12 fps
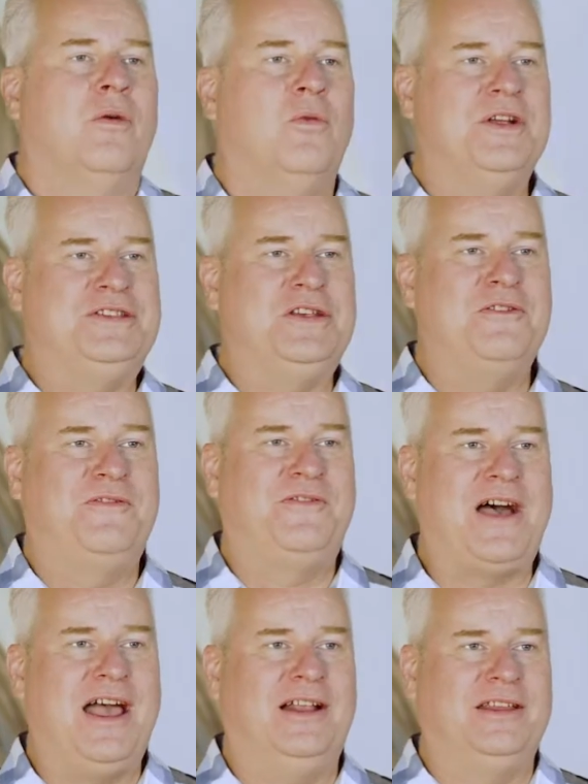Once you've
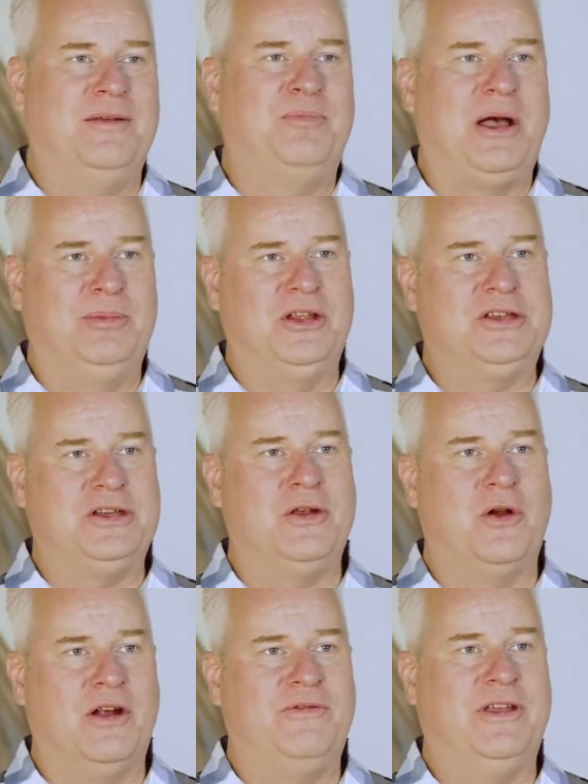filed and published
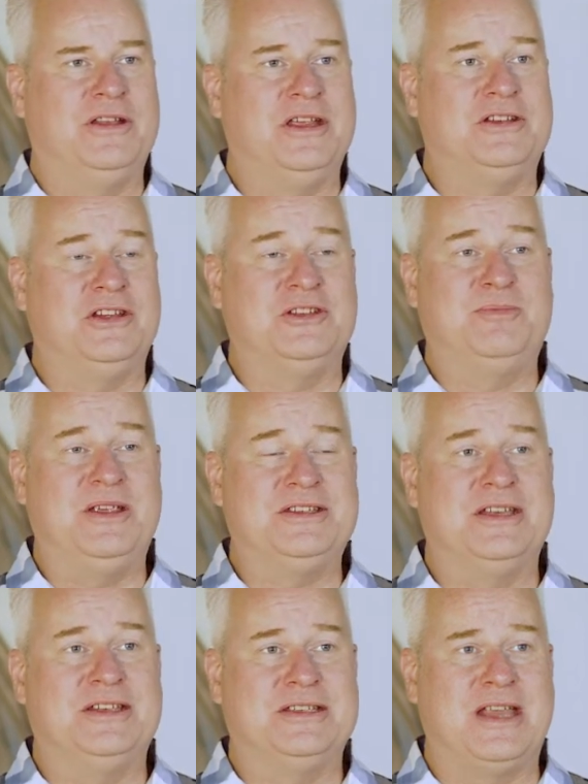your fictitious
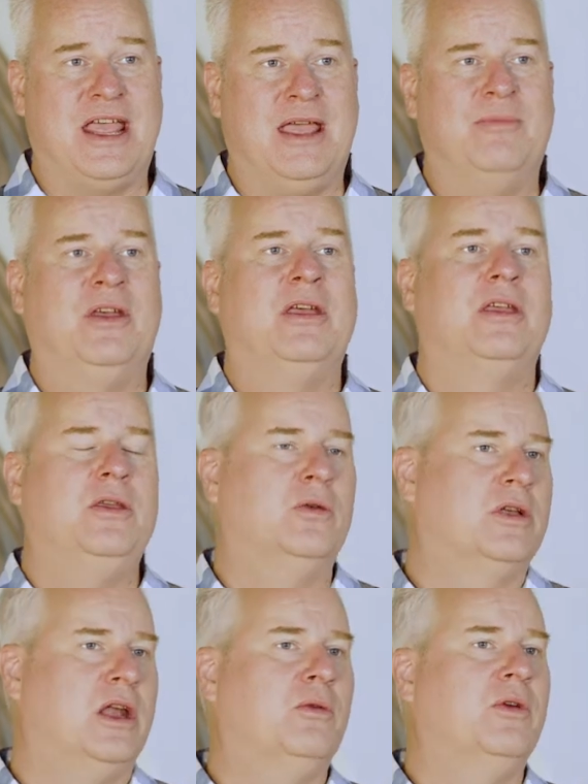business name, you
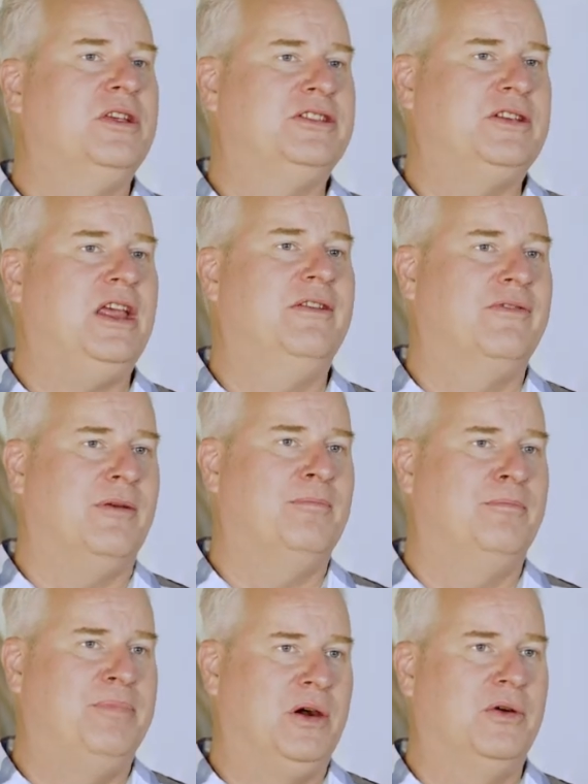will get a receipt
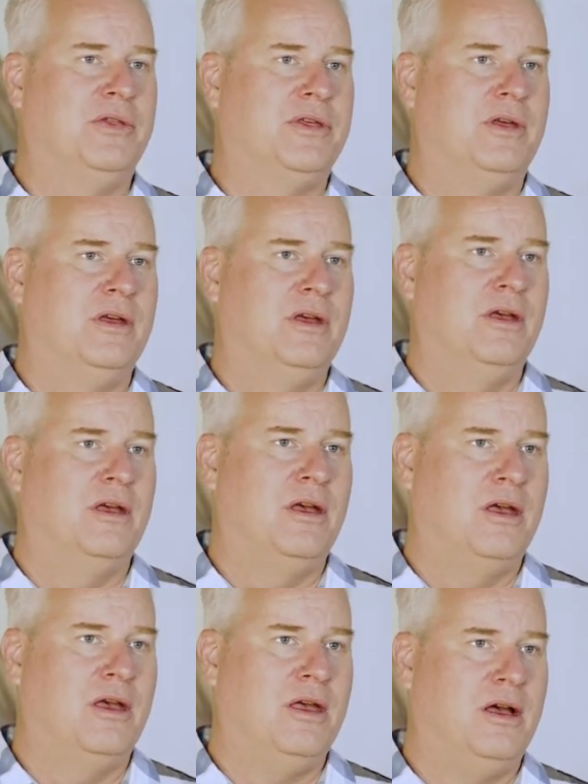from both
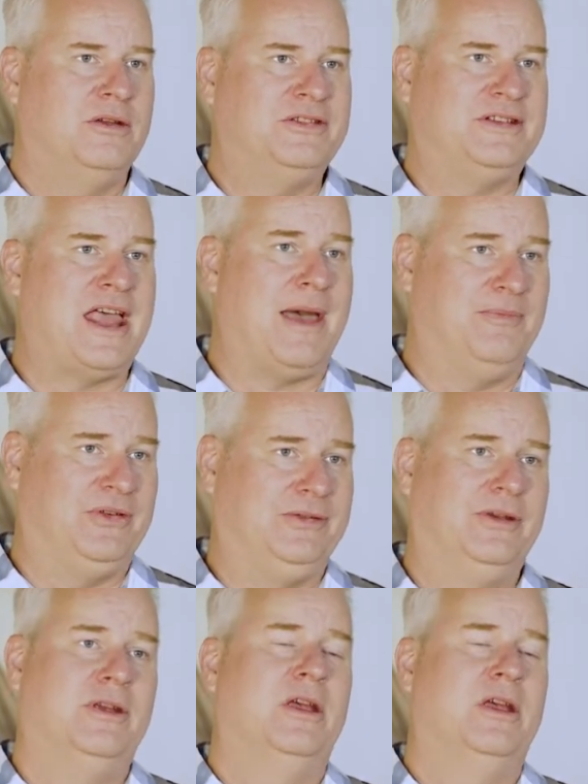steps.